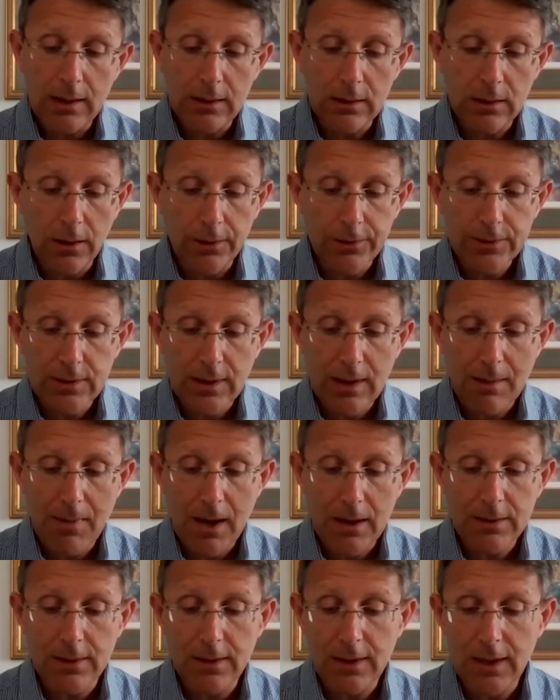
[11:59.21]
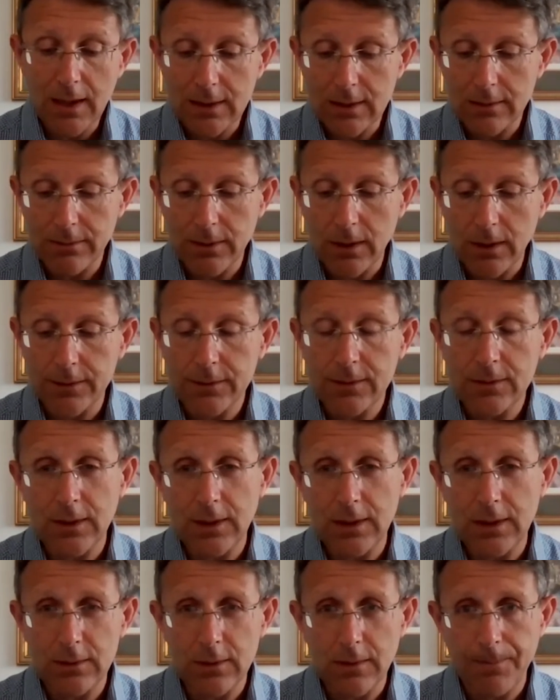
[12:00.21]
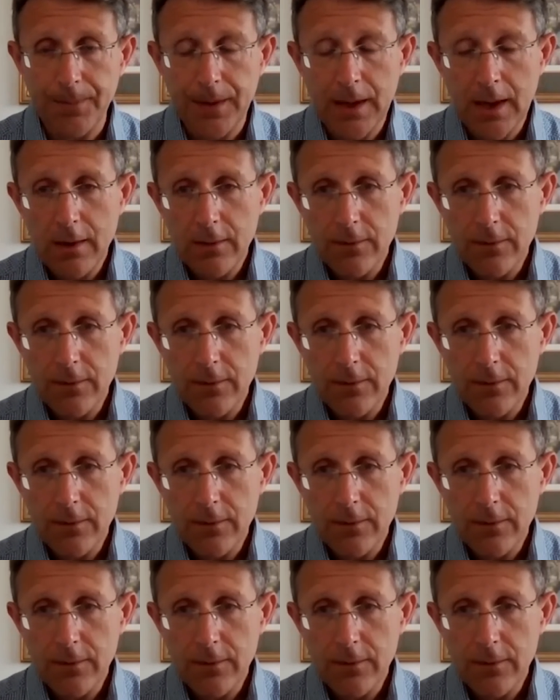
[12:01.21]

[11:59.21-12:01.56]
last time out at the end of last season,